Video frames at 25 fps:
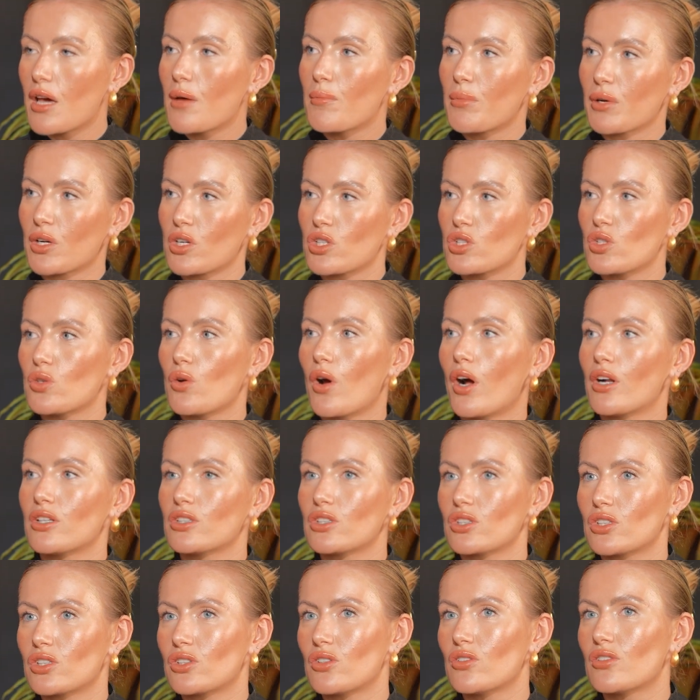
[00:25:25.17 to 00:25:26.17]
because you
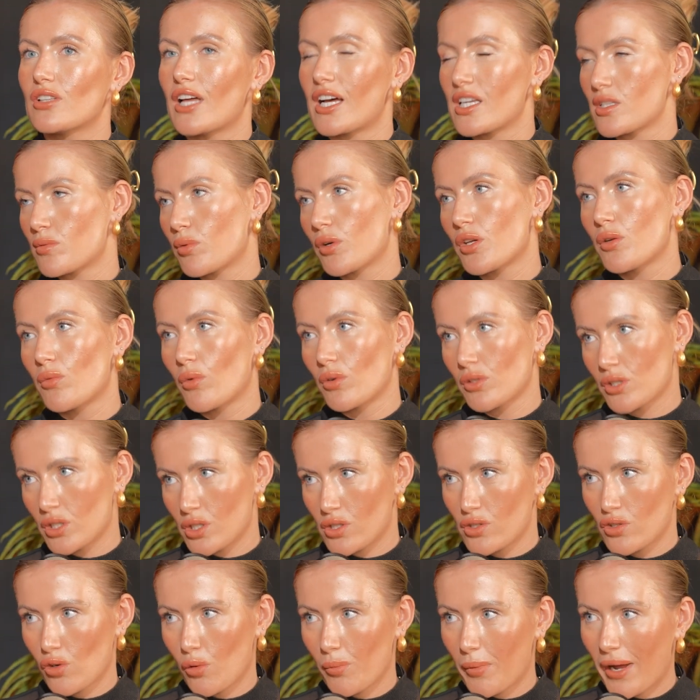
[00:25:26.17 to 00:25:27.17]
understood that's what you
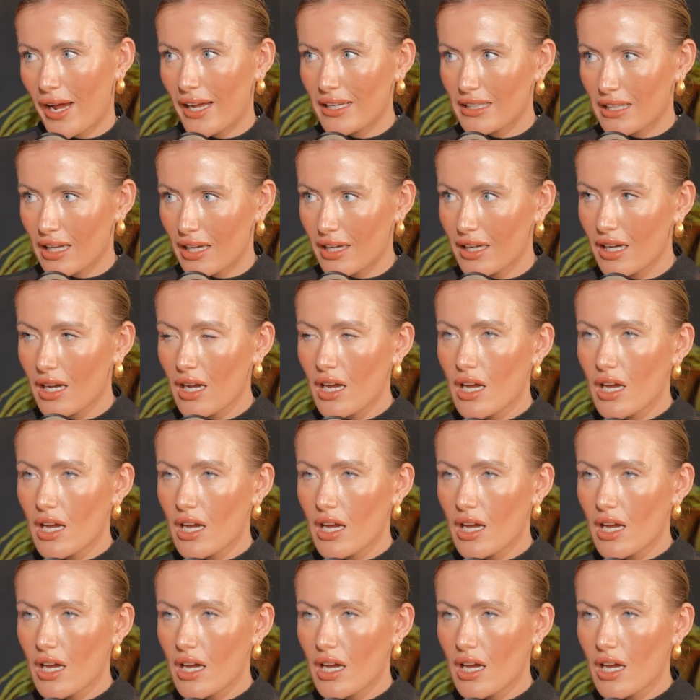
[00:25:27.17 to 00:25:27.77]
wanted so badly.